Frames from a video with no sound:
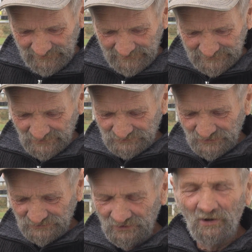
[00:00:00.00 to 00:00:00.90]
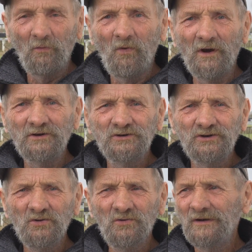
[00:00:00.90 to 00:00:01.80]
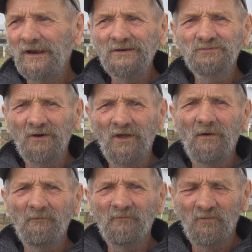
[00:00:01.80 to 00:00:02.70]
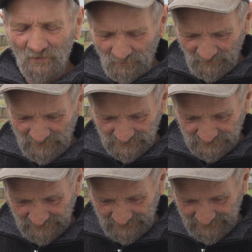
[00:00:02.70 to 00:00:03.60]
It does things that I want it to do, and that's what I'm real pleased.